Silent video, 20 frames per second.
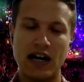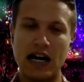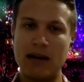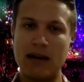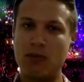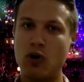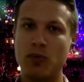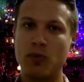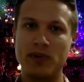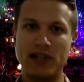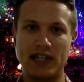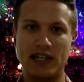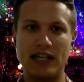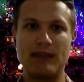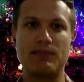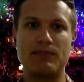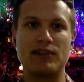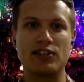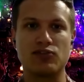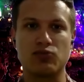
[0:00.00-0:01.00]
I'm hoping to
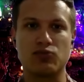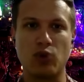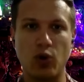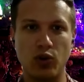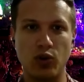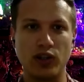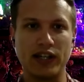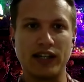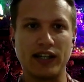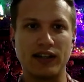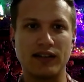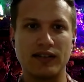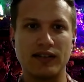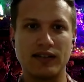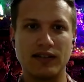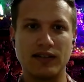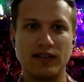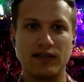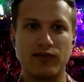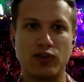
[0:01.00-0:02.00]
keep this rolling
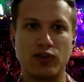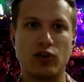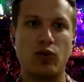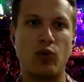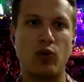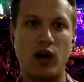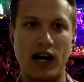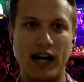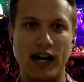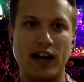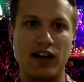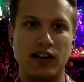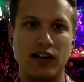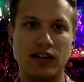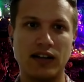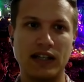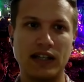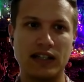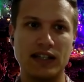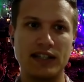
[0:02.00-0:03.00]
for a
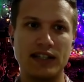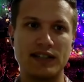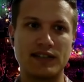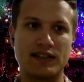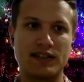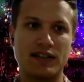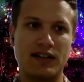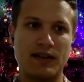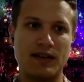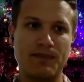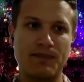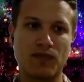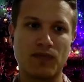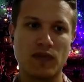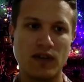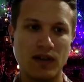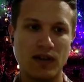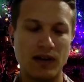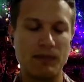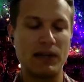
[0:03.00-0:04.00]
while, at least. Um,
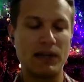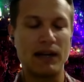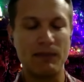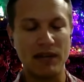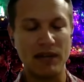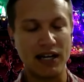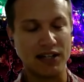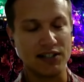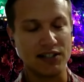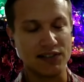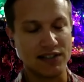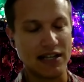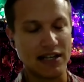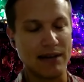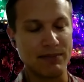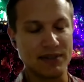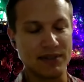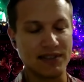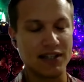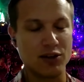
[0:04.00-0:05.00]
I mean, I'm not going to
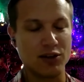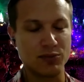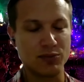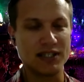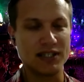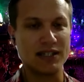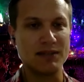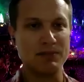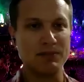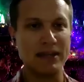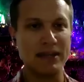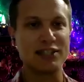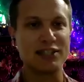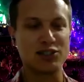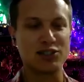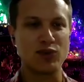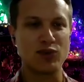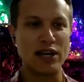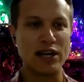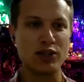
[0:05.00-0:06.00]
stop this. I hope to keep make
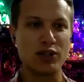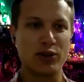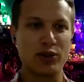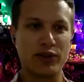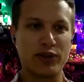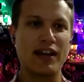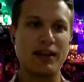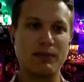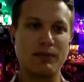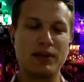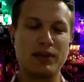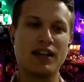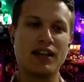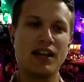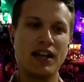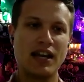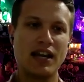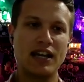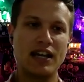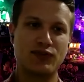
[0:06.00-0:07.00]
this a regular thing, but
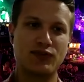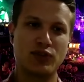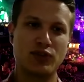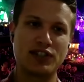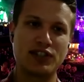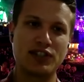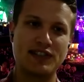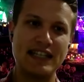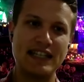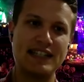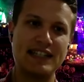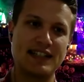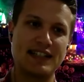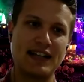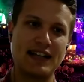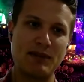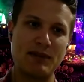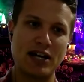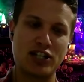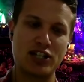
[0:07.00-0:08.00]
it's for the
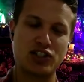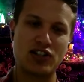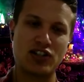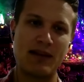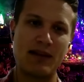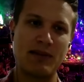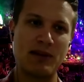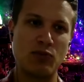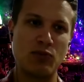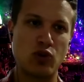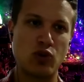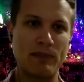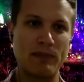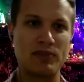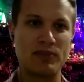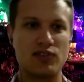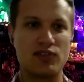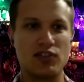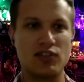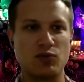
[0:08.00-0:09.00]
season. I'm not sure how many more
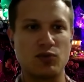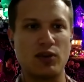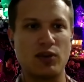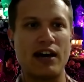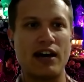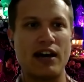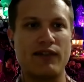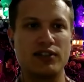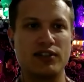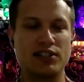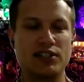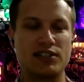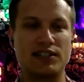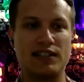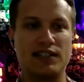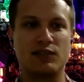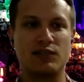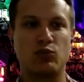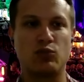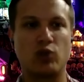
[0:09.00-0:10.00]
episodes we'll have for the
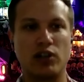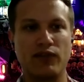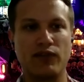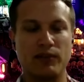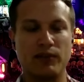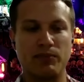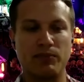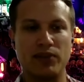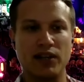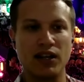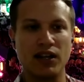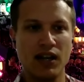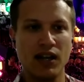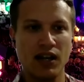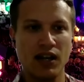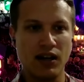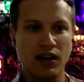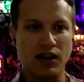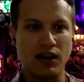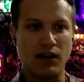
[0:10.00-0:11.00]
season one of it, but
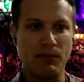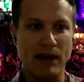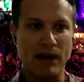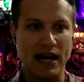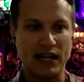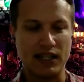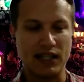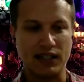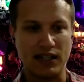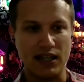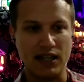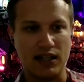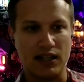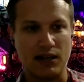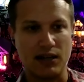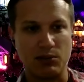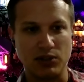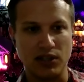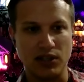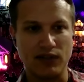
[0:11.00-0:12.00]
uh, Mak and
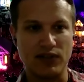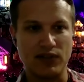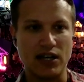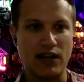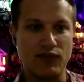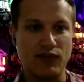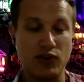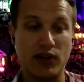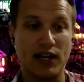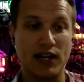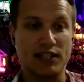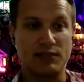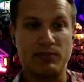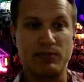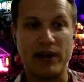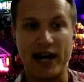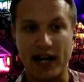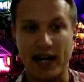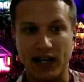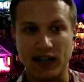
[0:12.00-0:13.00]
Kayla, I would love to have you guys
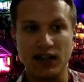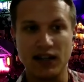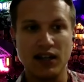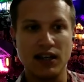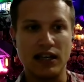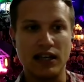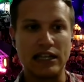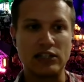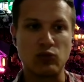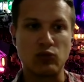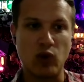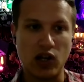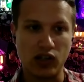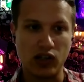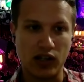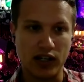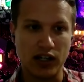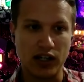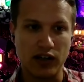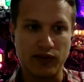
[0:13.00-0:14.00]
back as
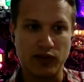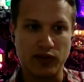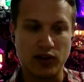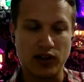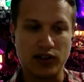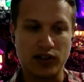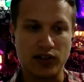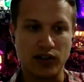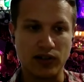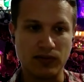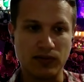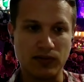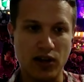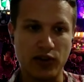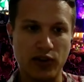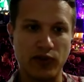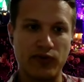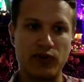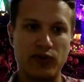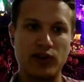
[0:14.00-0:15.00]
well on here for other
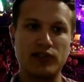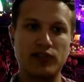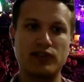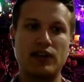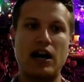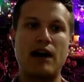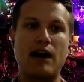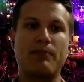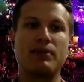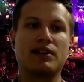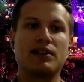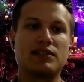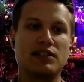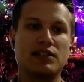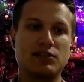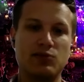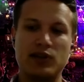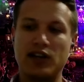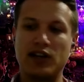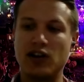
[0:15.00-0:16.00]
other fun topics
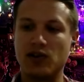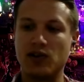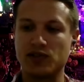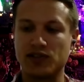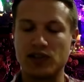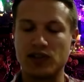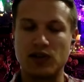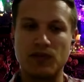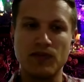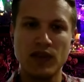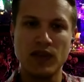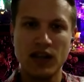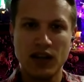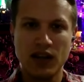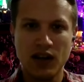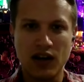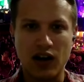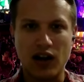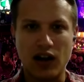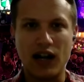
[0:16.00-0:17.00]
as we go. So,
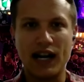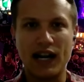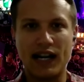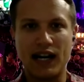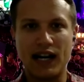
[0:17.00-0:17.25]
all right,